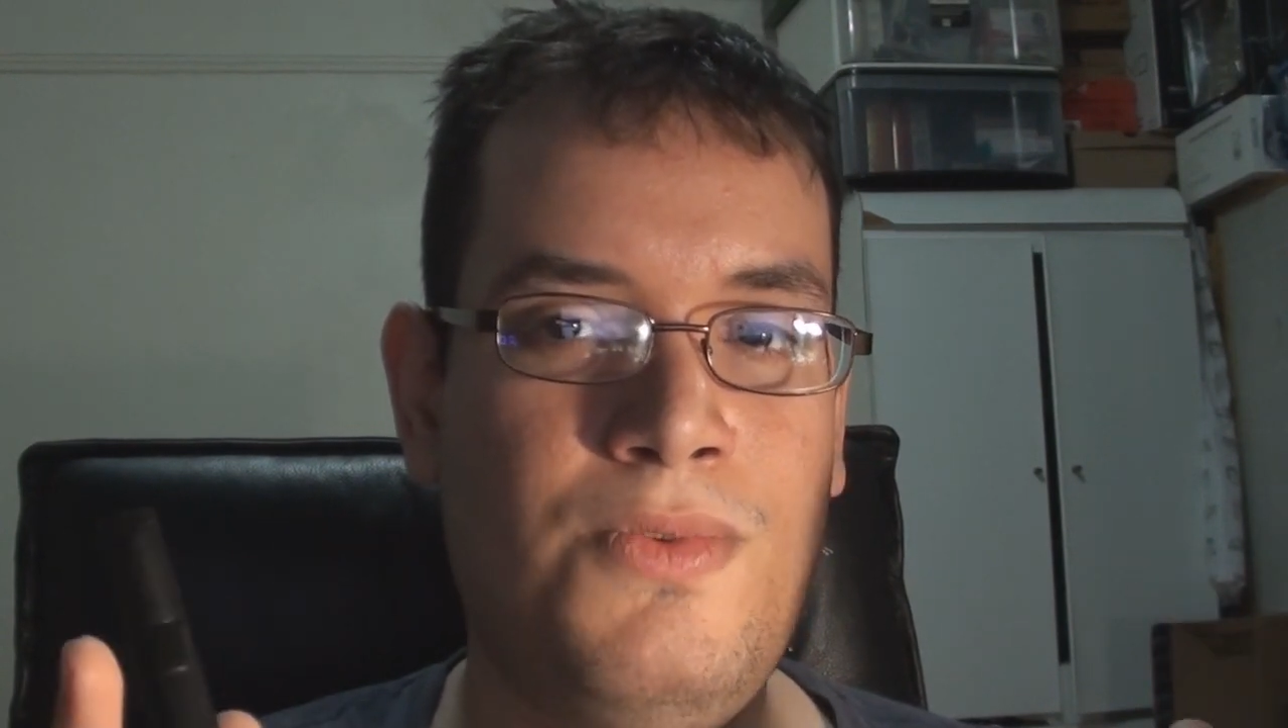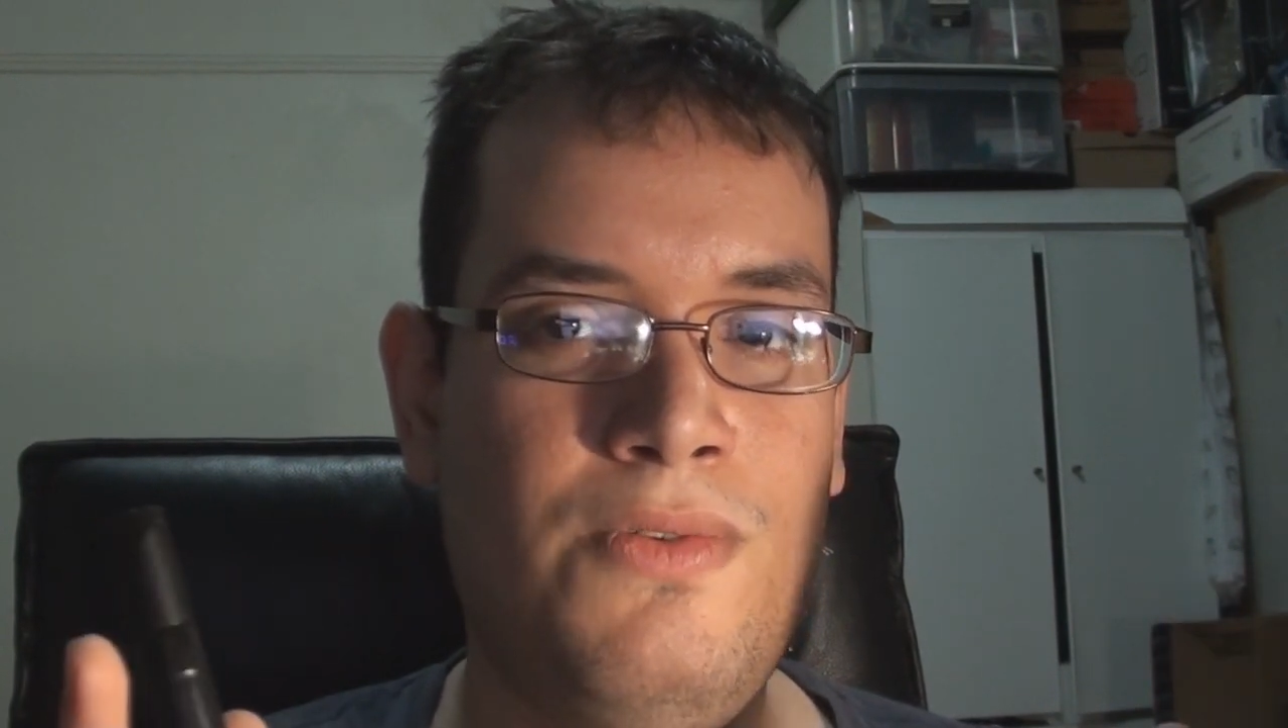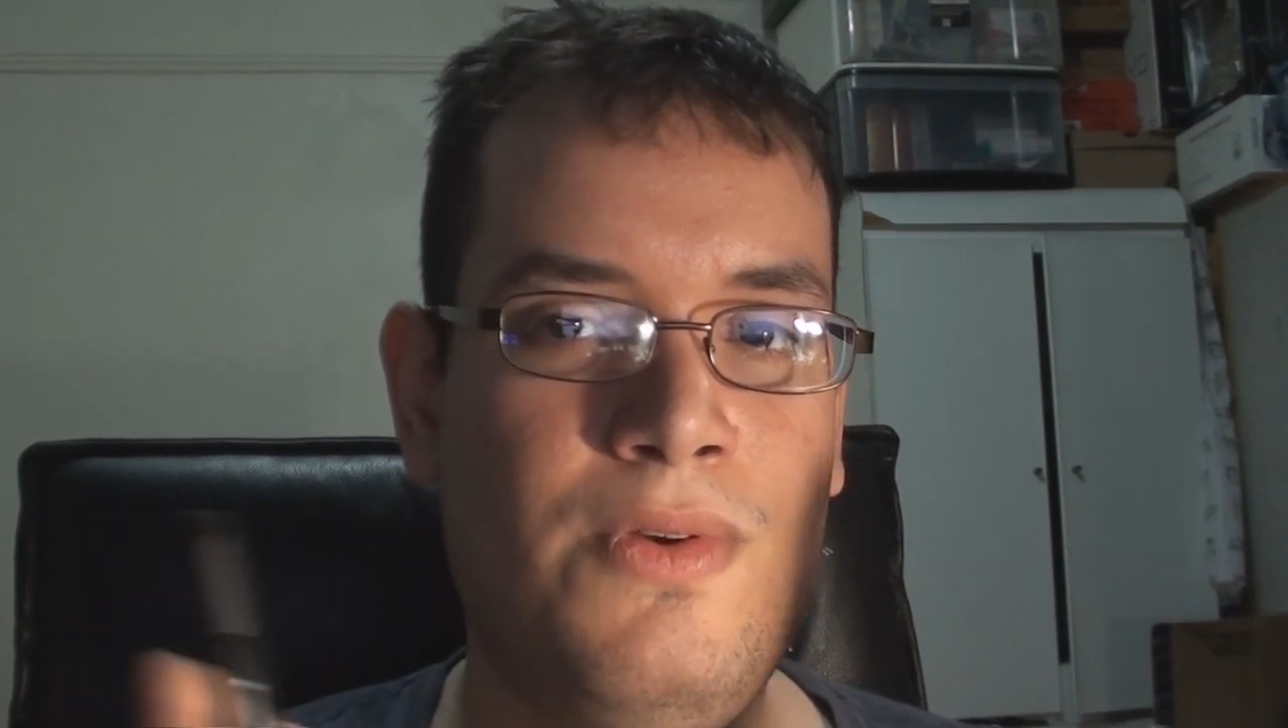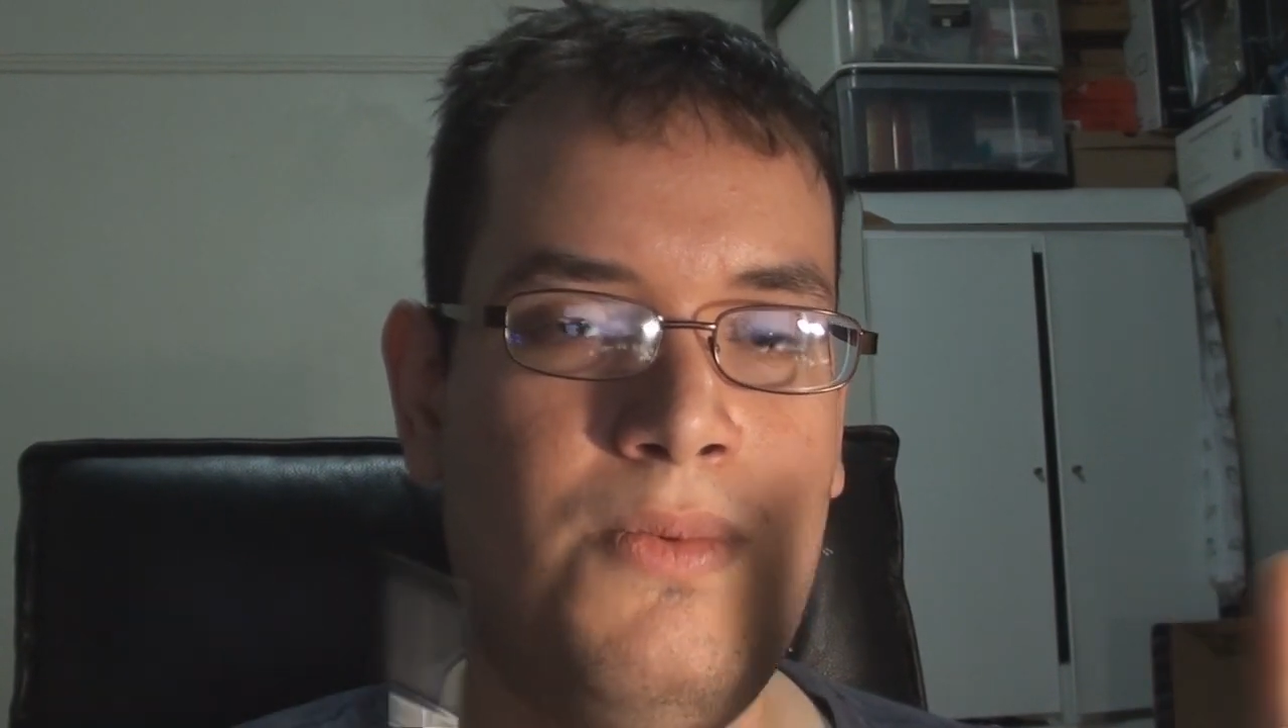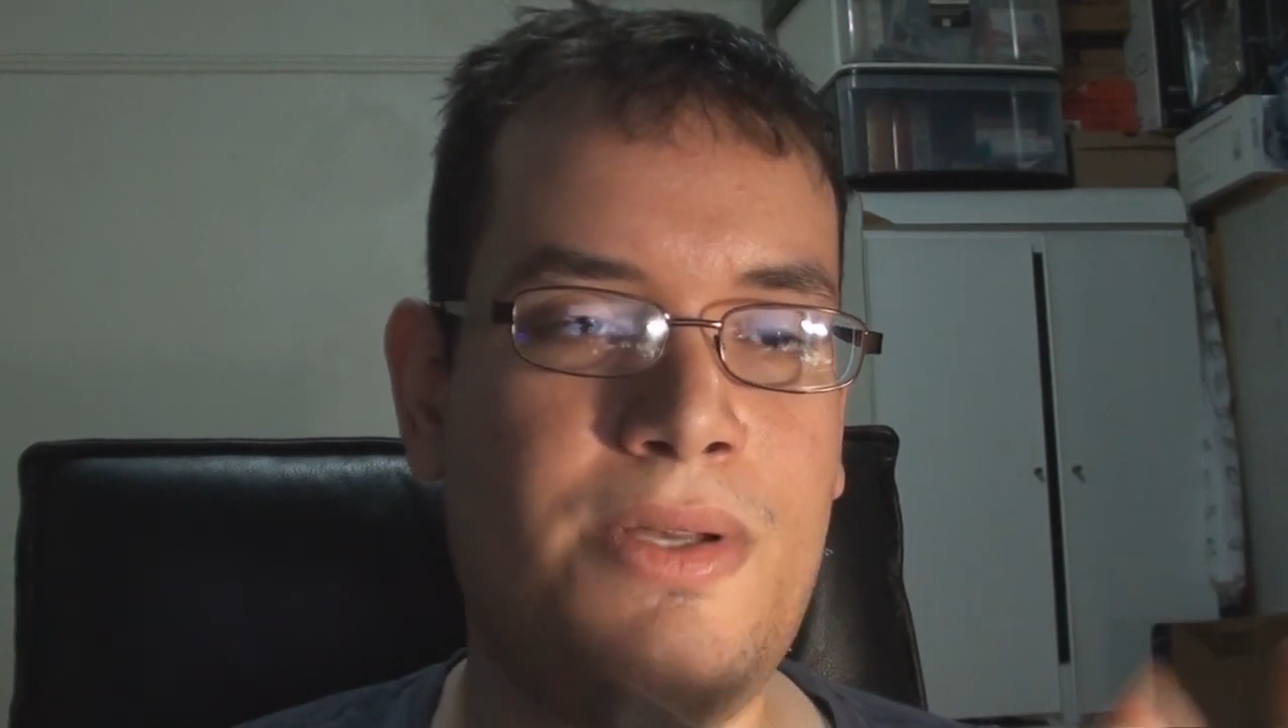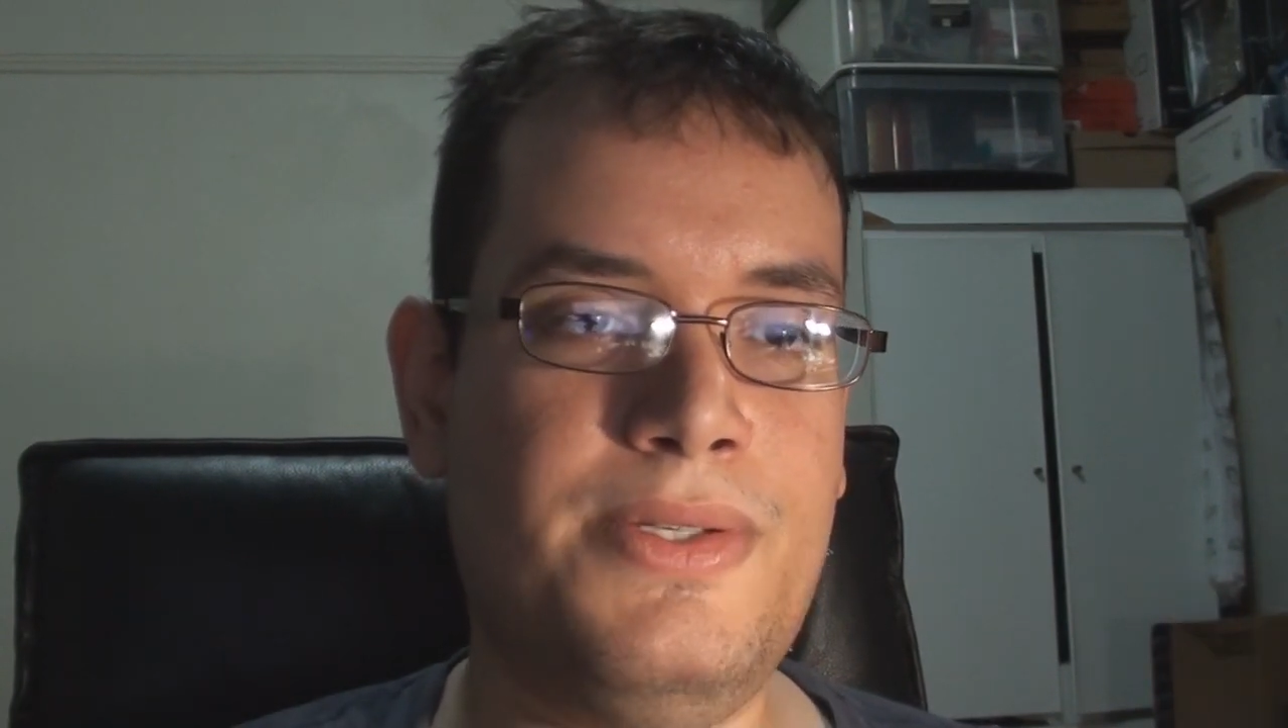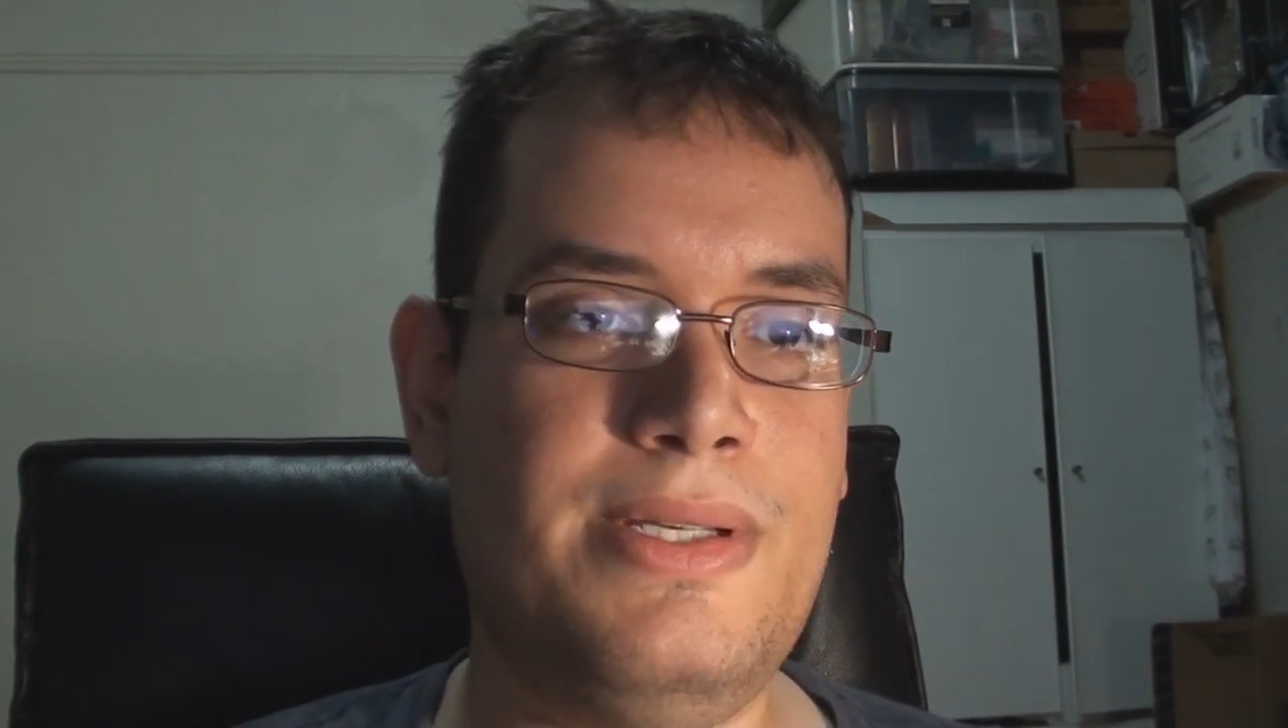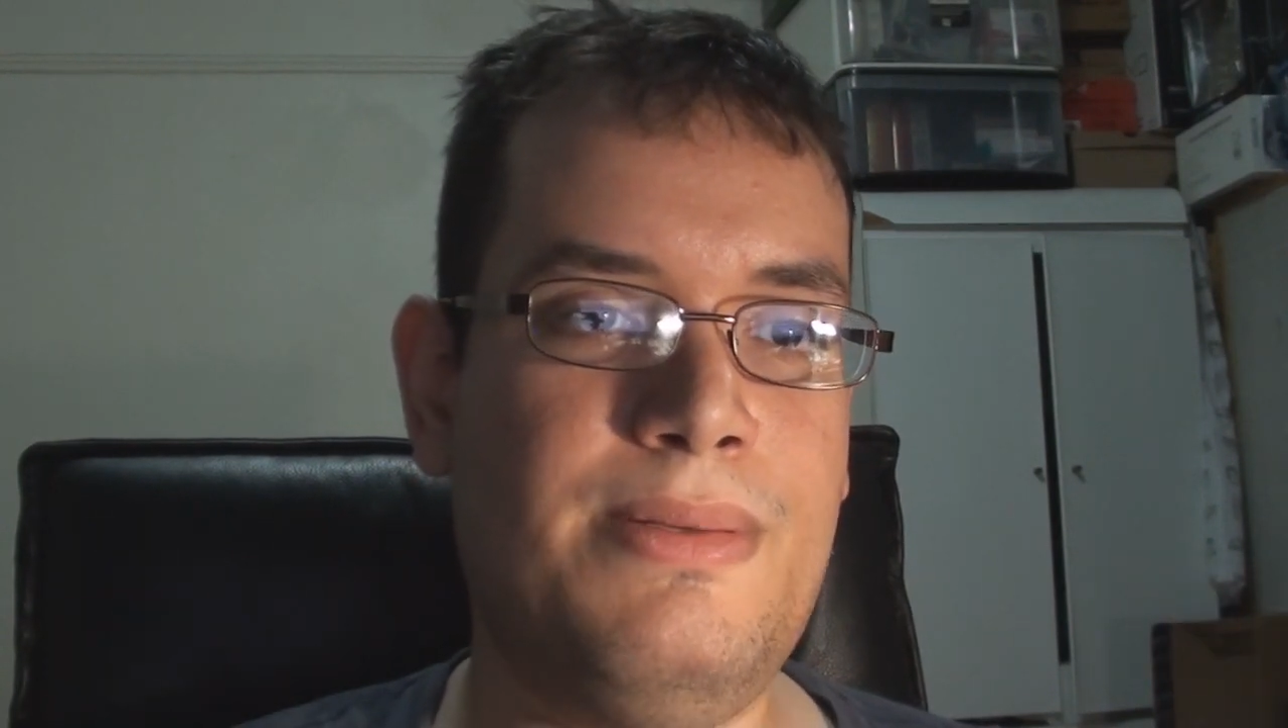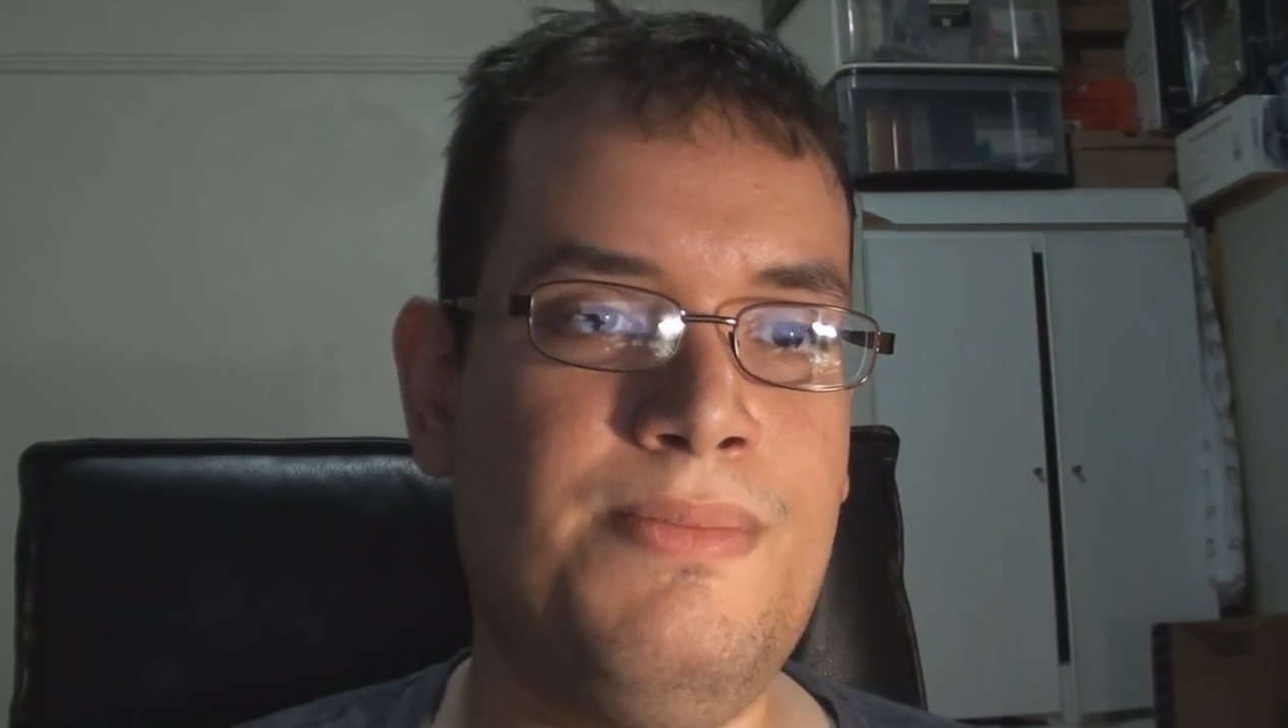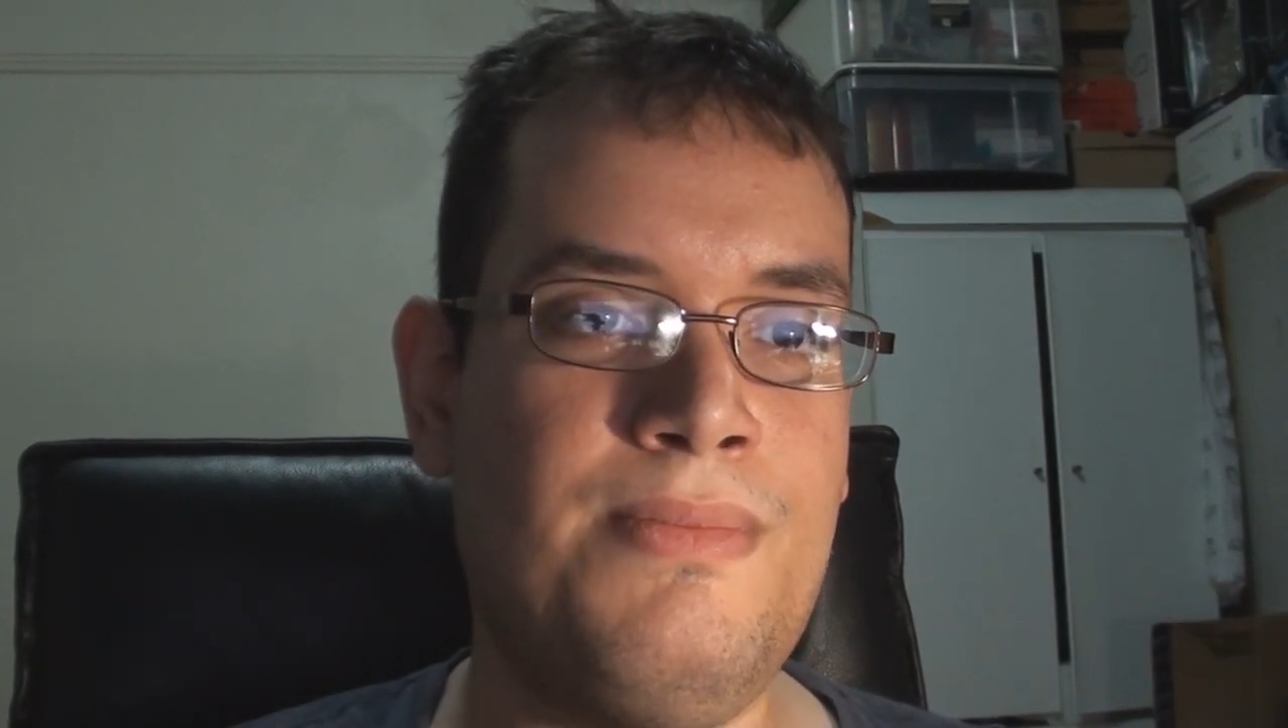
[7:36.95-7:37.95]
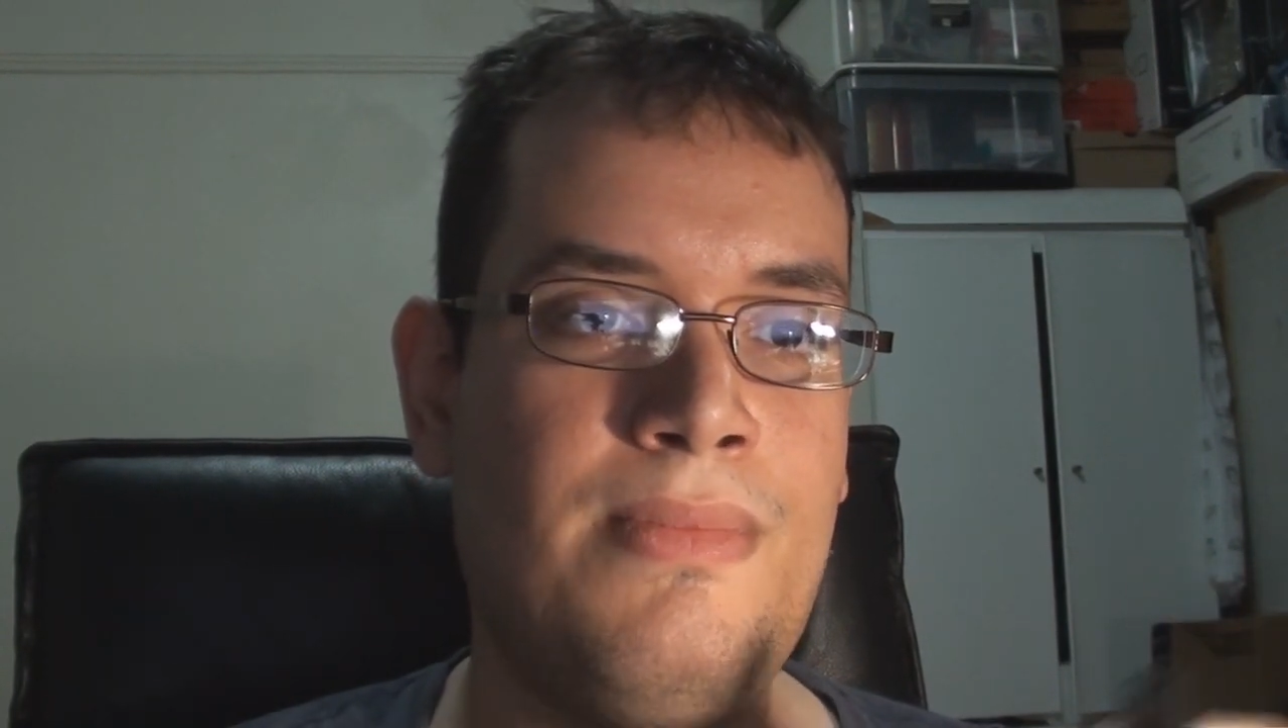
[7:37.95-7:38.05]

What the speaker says: movie was it,